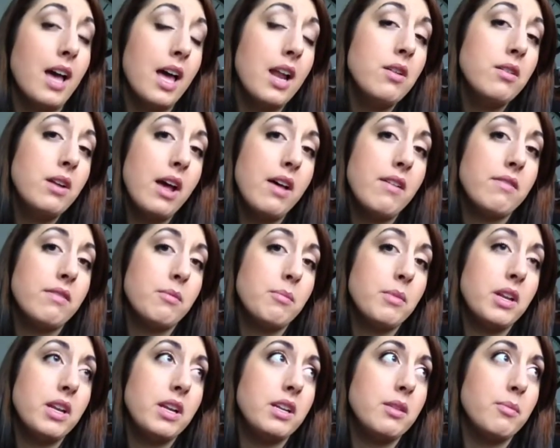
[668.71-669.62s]
I don't have the
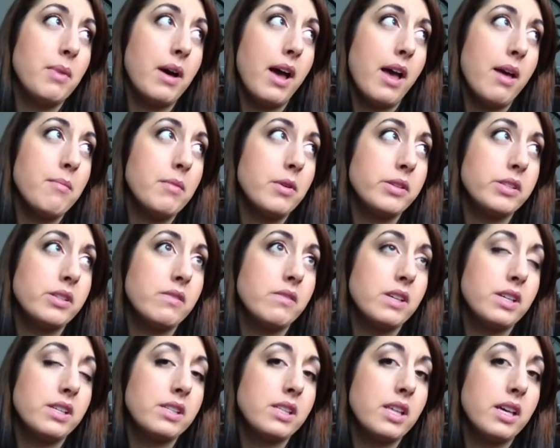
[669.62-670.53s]
money to buy most of
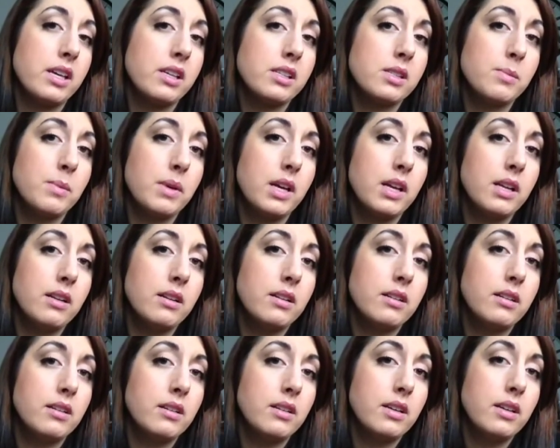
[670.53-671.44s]
these things, but
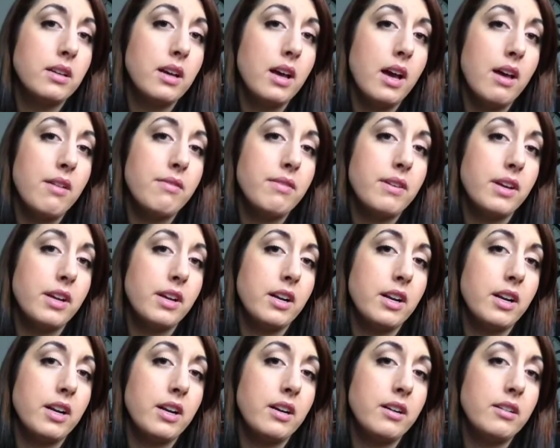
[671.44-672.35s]
I
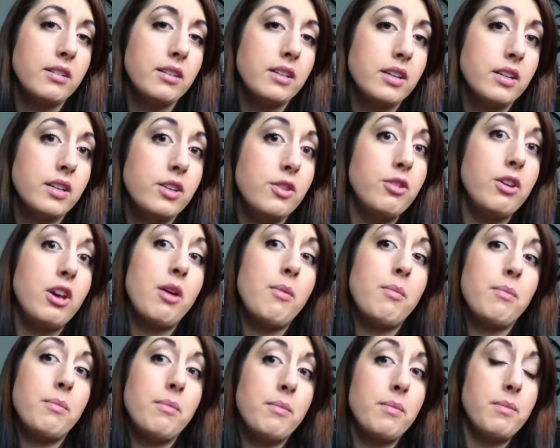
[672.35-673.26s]
figure you
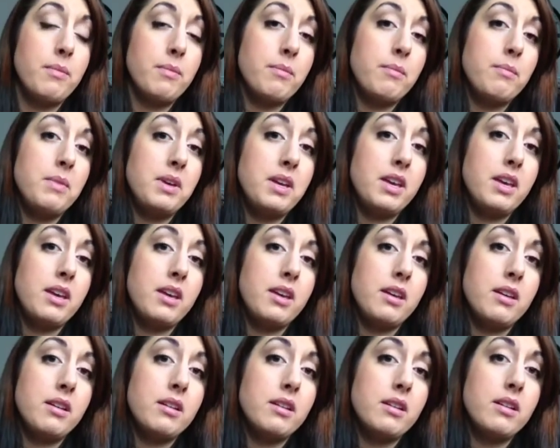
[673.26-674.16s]
get
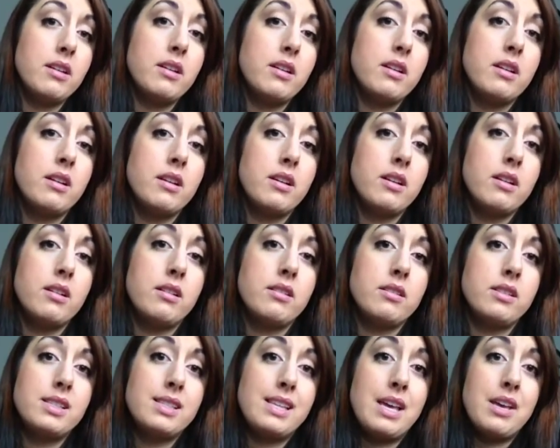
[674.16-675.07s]
me
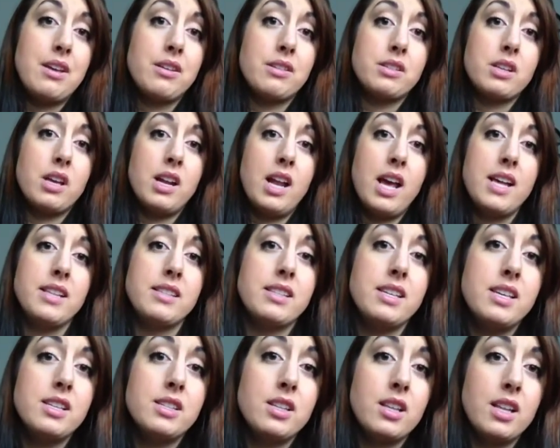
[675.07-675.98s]
sales on
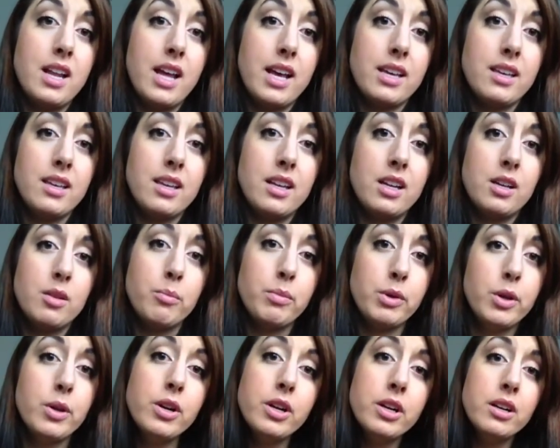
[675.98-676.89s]
Etsy so that I can get a
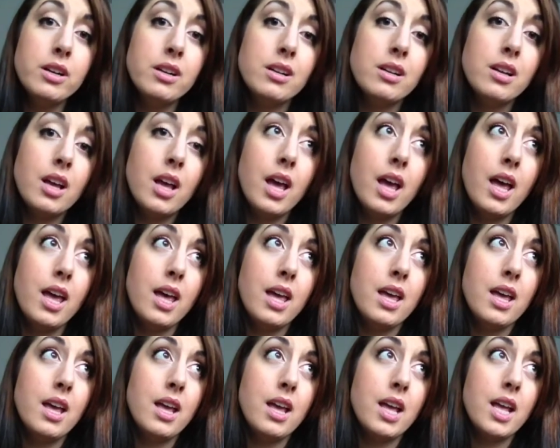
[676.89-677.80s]
computer,
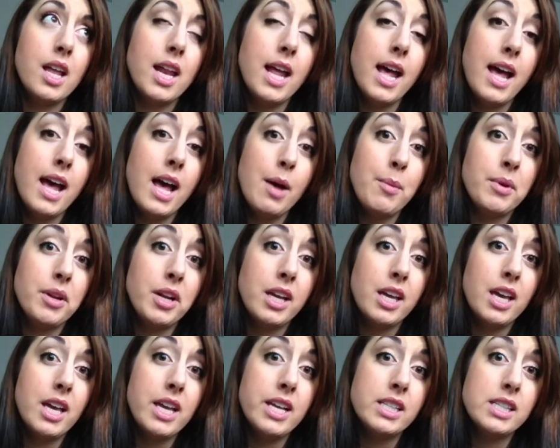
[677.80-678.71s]
and I'm gonna
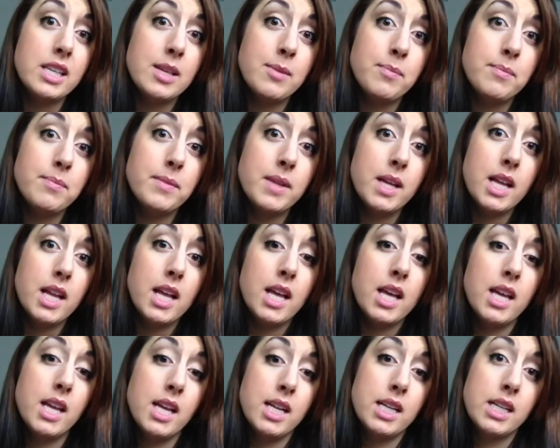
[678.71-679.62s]
get you some
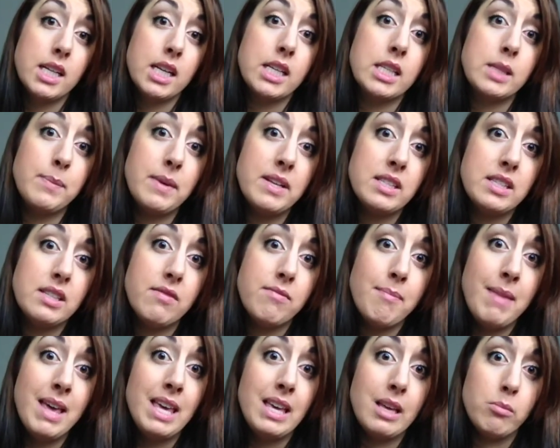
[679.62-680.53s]
expensive
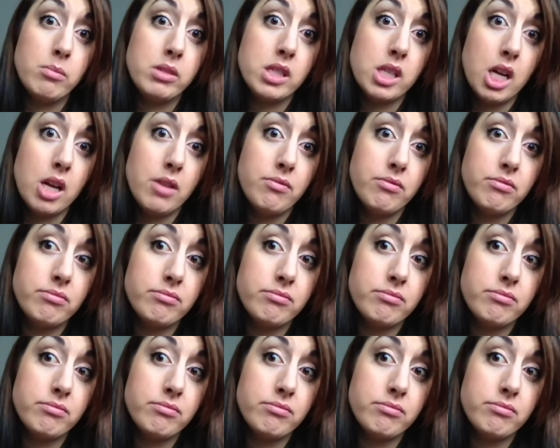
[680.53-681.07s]
makeup stuff.